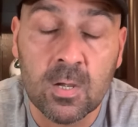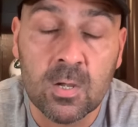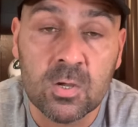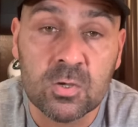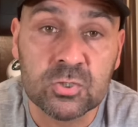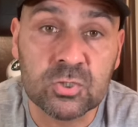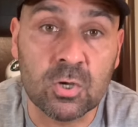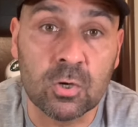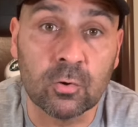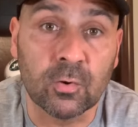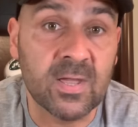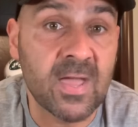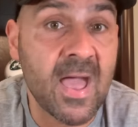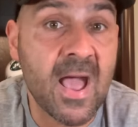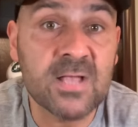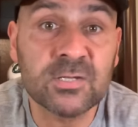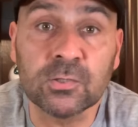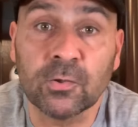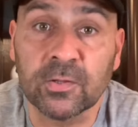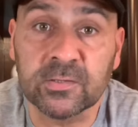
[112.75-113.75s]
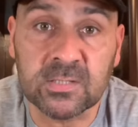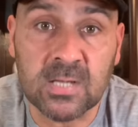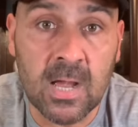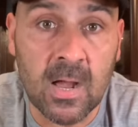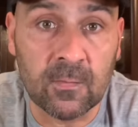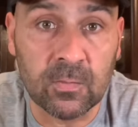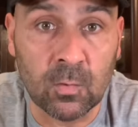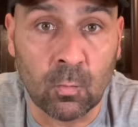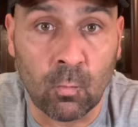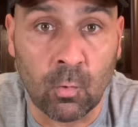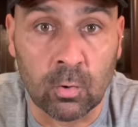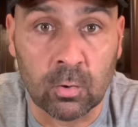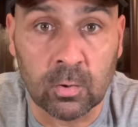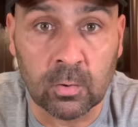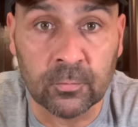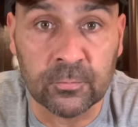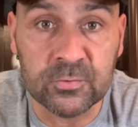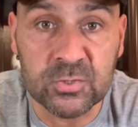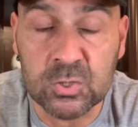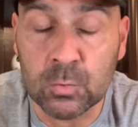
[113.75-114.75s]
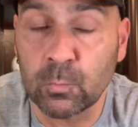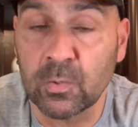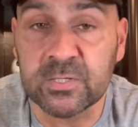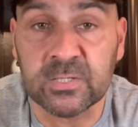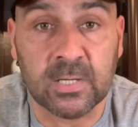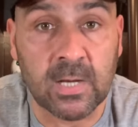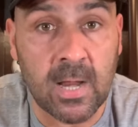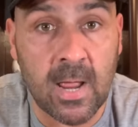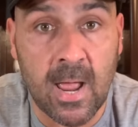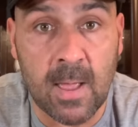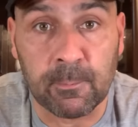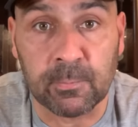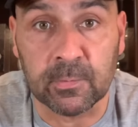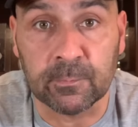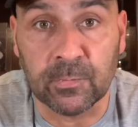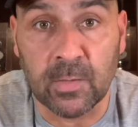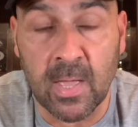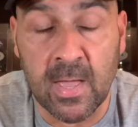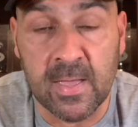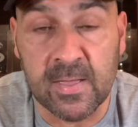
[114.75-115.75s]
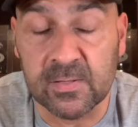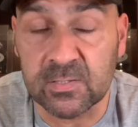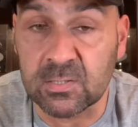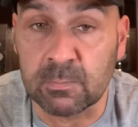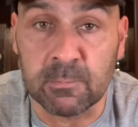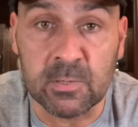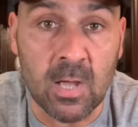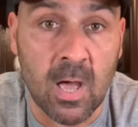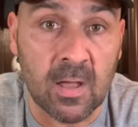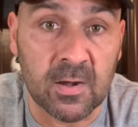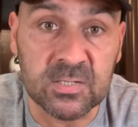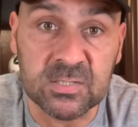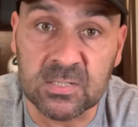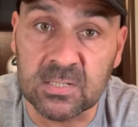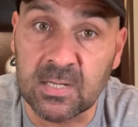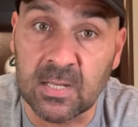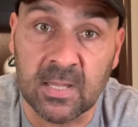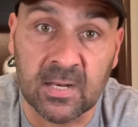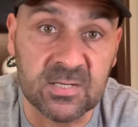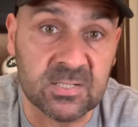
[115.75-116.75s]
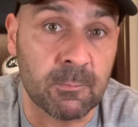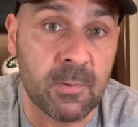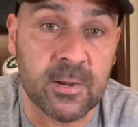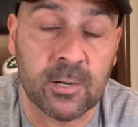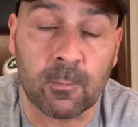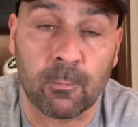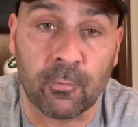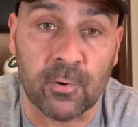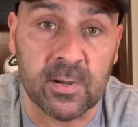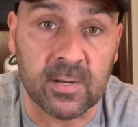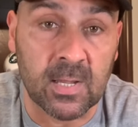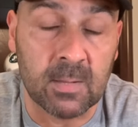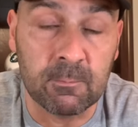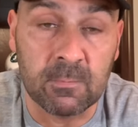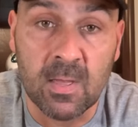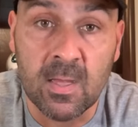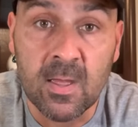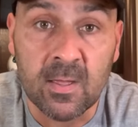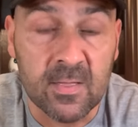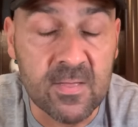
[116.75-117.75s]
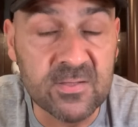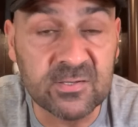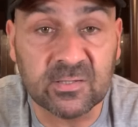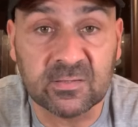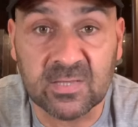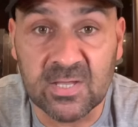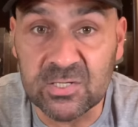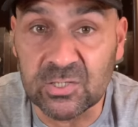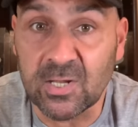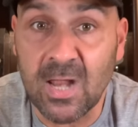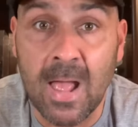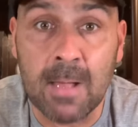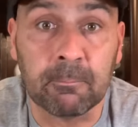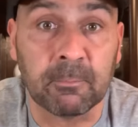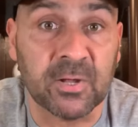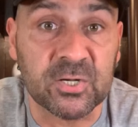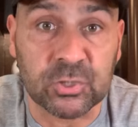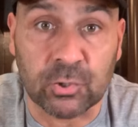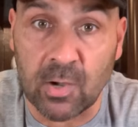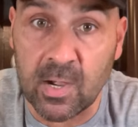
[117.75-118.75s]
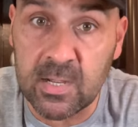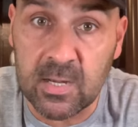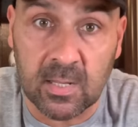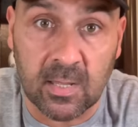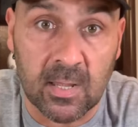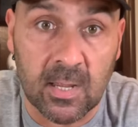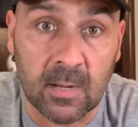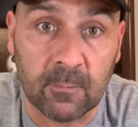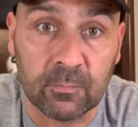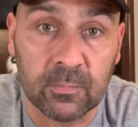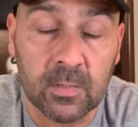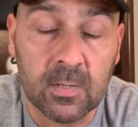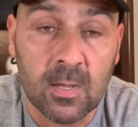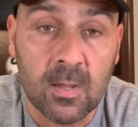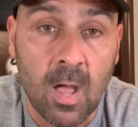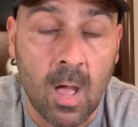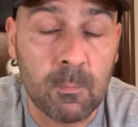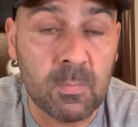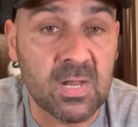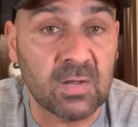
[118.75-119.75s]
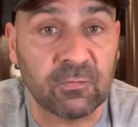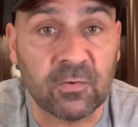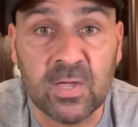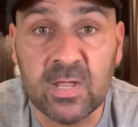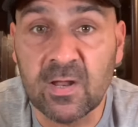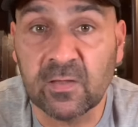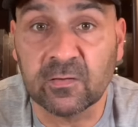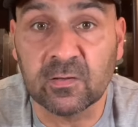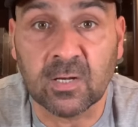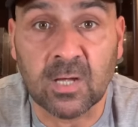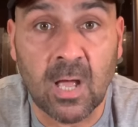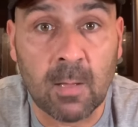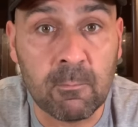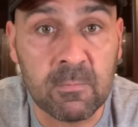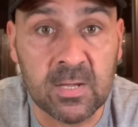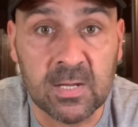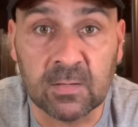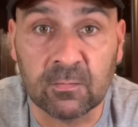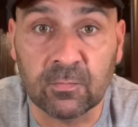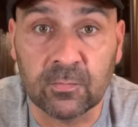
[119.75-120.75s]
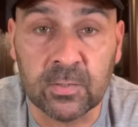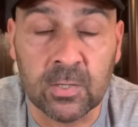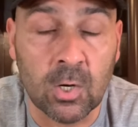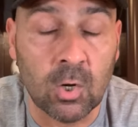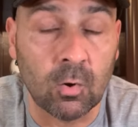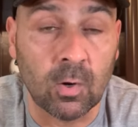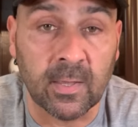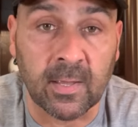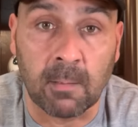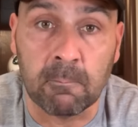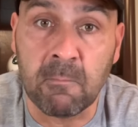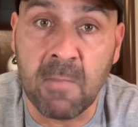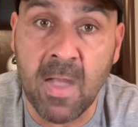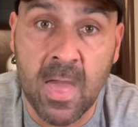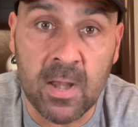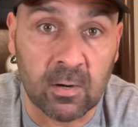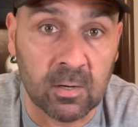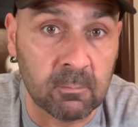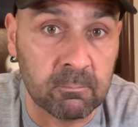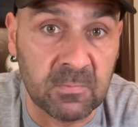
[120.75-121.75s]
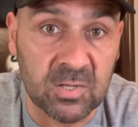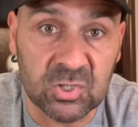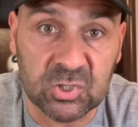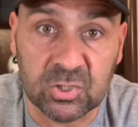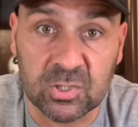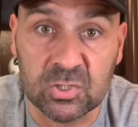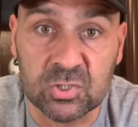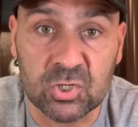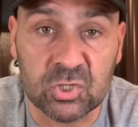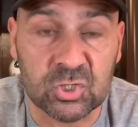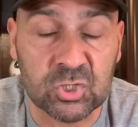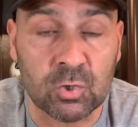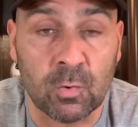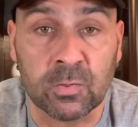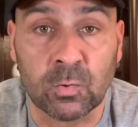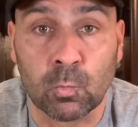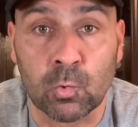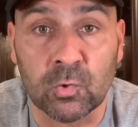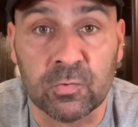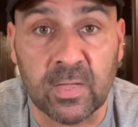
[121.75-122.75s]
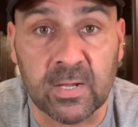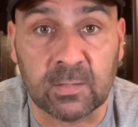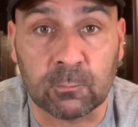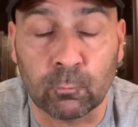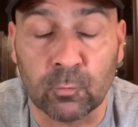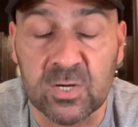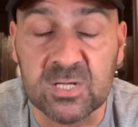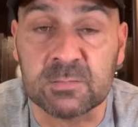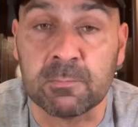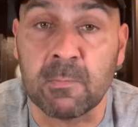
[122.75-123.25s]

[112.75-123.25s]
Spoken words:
So he has all the talent in the world. So what's going to happen? And to me, honestly, it is a make or break. This could happen by training camp. I mean, if he doesn't come in, you know, like a man on a mission, just showing the world that what he's